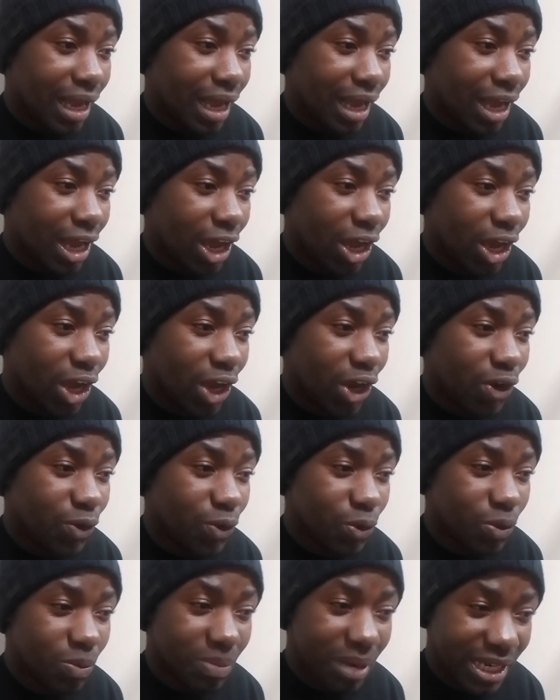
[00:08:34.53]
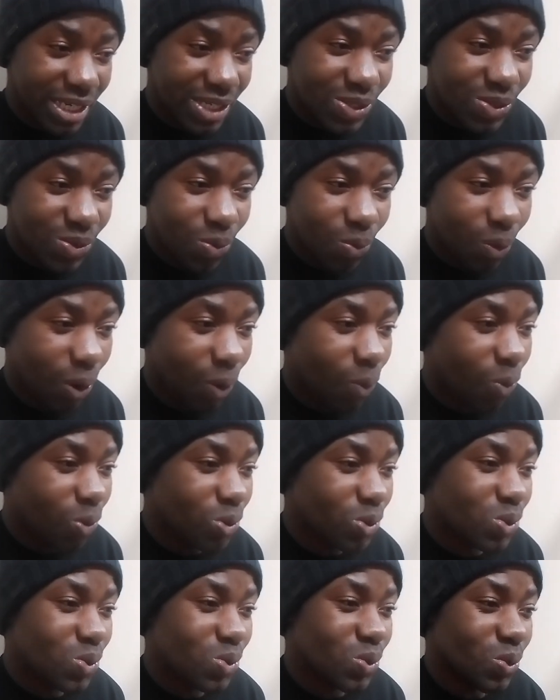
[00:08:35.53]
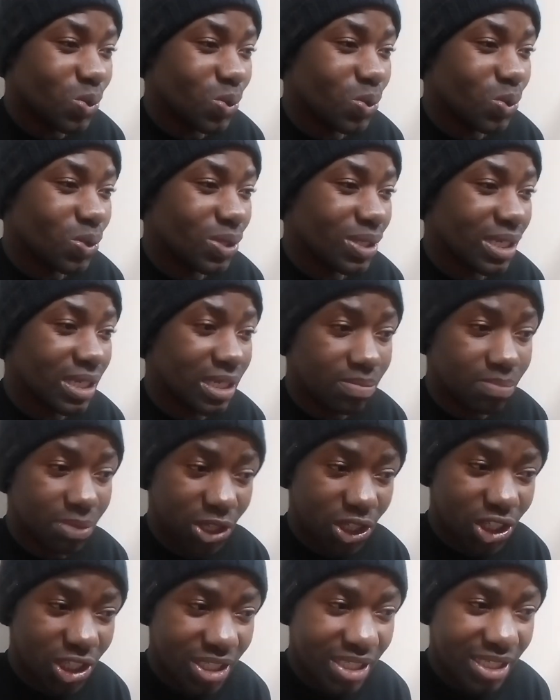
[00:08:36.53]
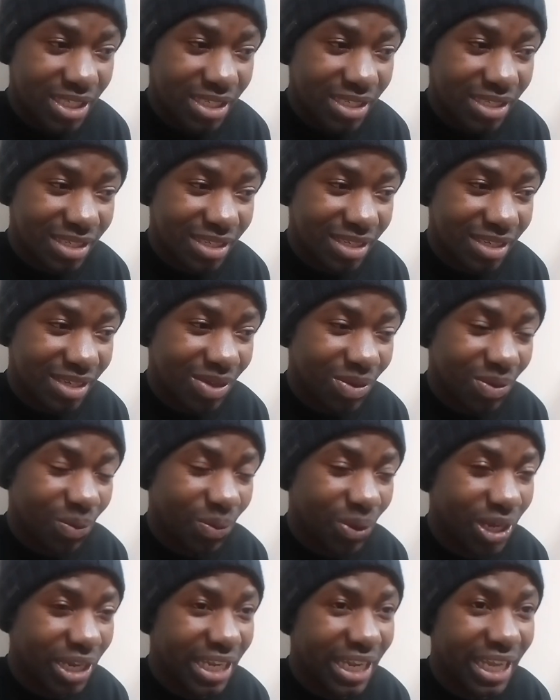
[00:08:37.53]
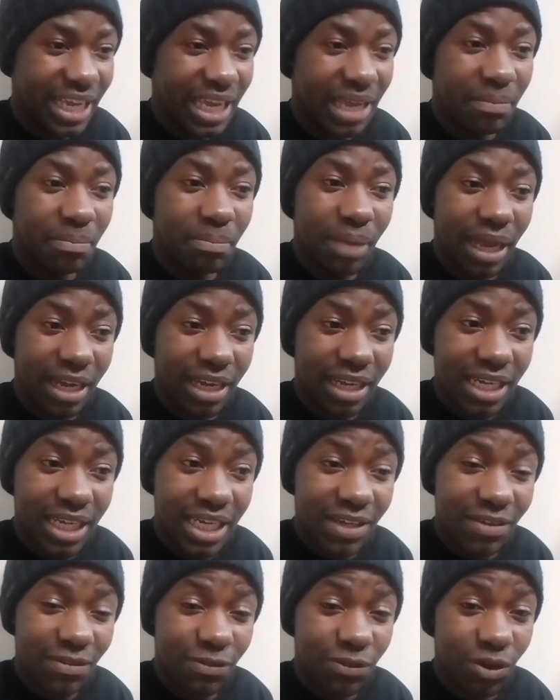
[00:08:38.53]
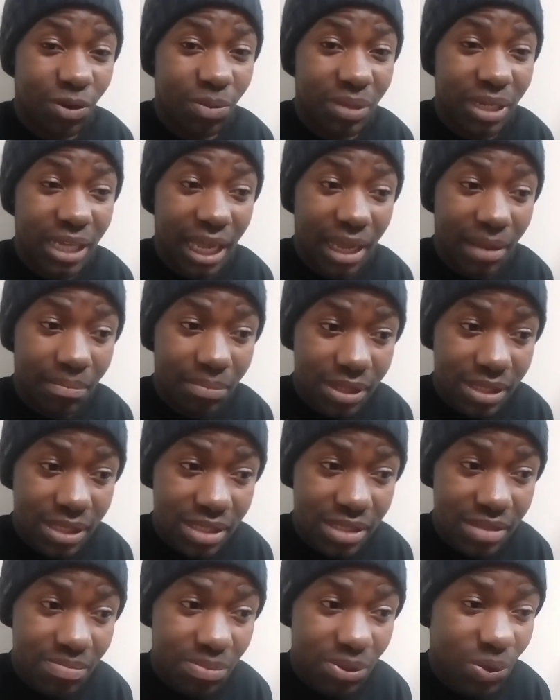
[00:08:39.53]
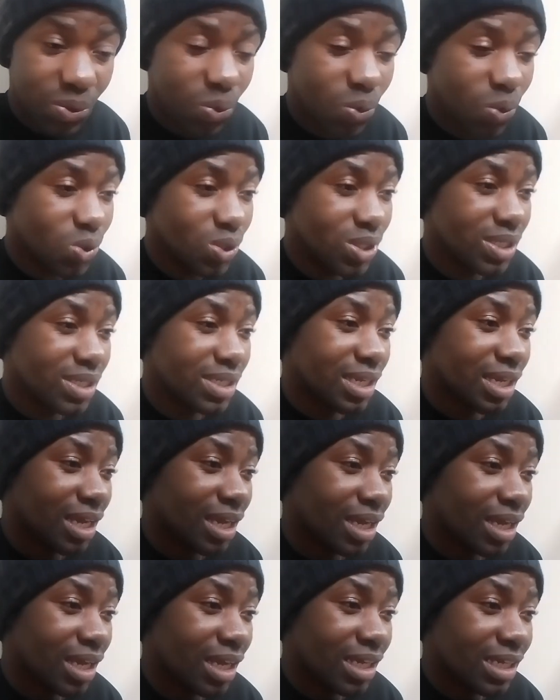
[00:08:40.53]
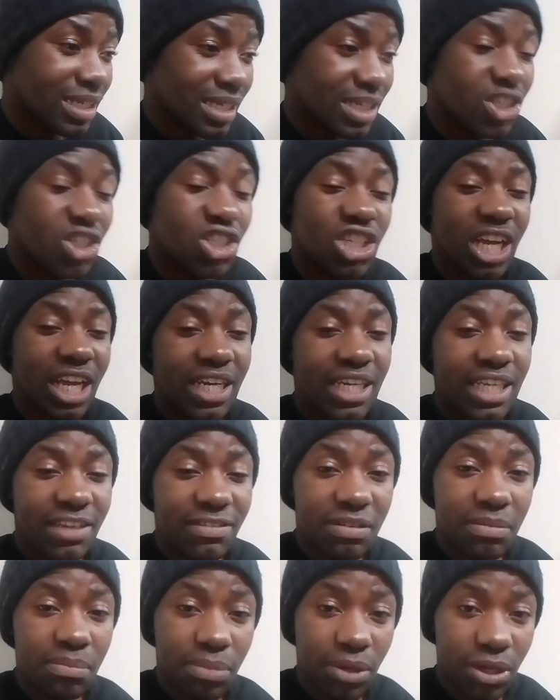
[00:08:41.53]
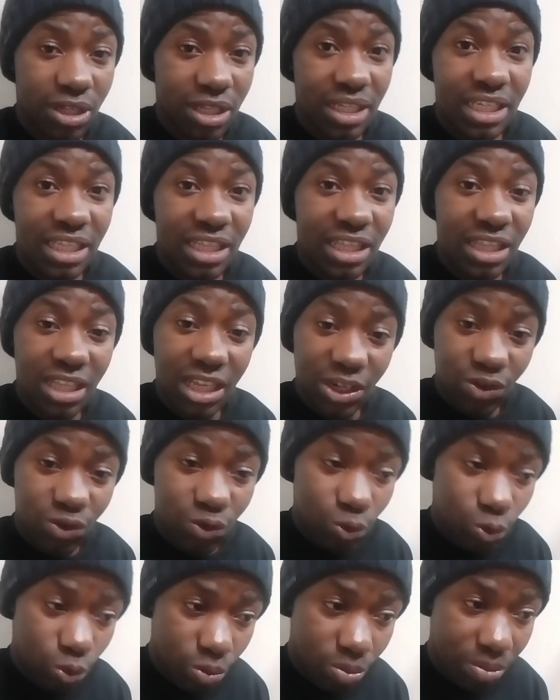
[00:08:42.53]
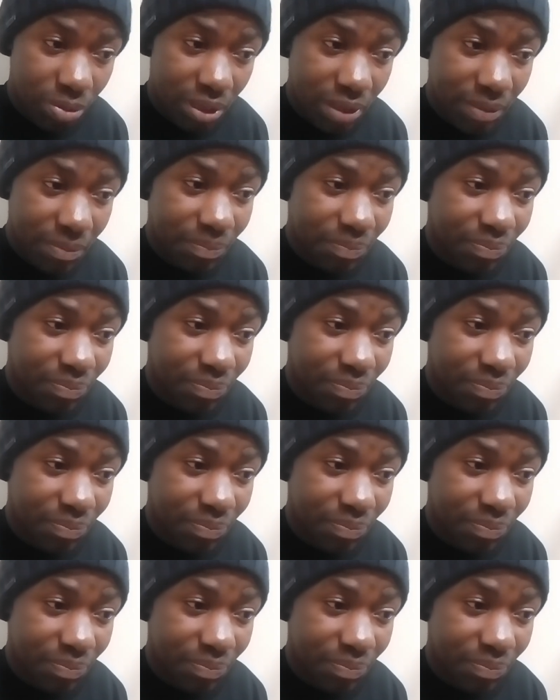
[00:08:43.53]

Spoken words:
Her roommates were also suspicious when they came back from campus, because since she had given birth in that room,